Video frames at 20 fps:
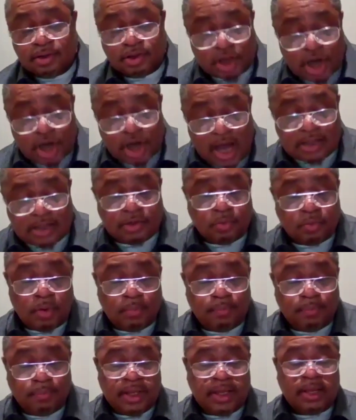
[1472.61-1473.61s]

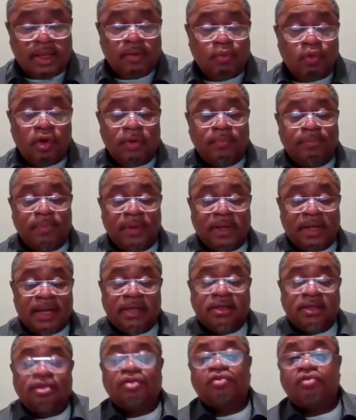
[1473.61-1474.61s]
Joshua would be
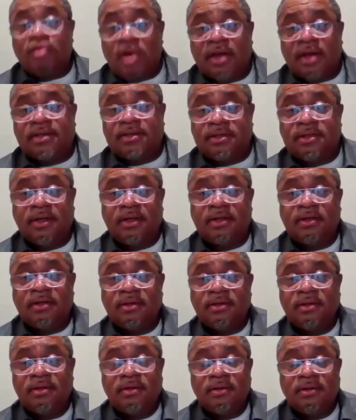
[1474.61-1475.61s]
instructed
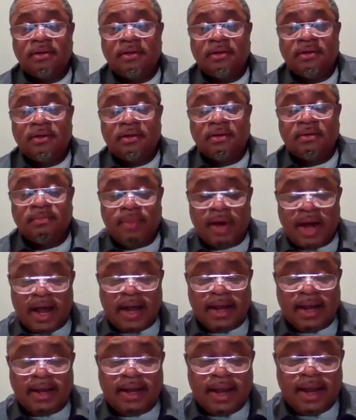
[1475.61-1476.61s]

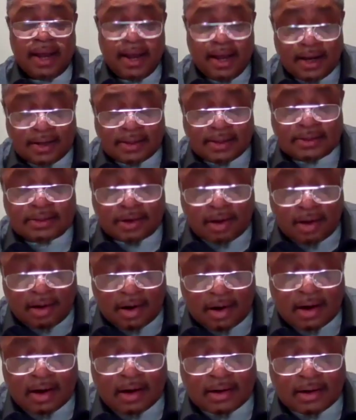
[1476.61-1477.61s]
by
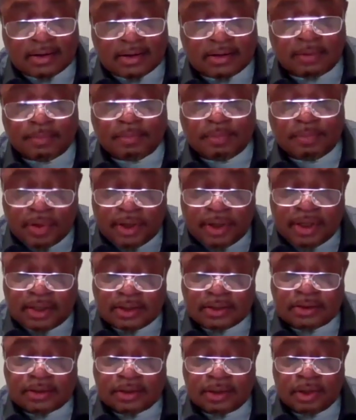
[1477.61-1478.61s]
Eleazar the
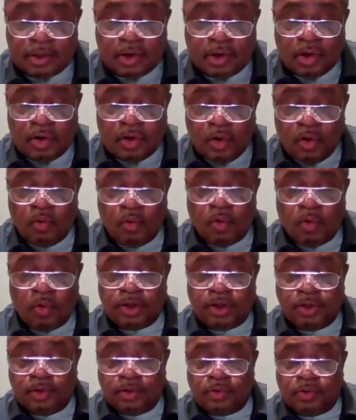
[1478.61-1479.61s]
priest, who
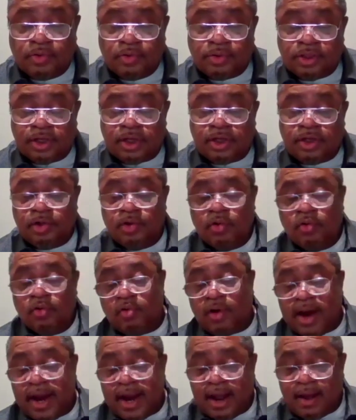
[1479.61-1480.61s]
will use the
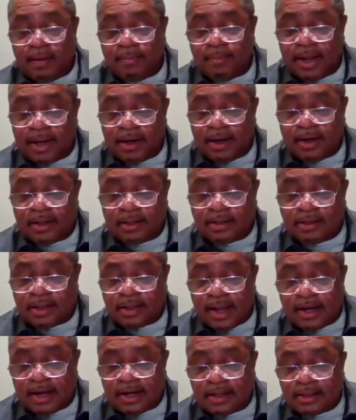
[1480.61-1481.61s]
Urim
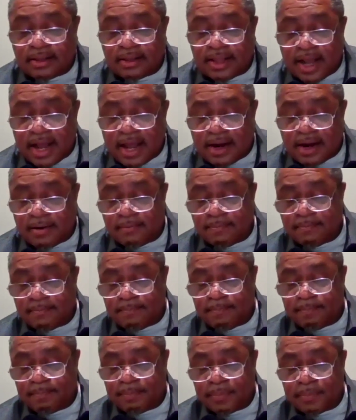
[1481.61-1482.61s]
and the
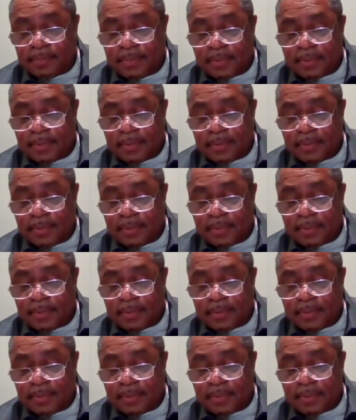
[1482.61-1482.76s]
Thummim,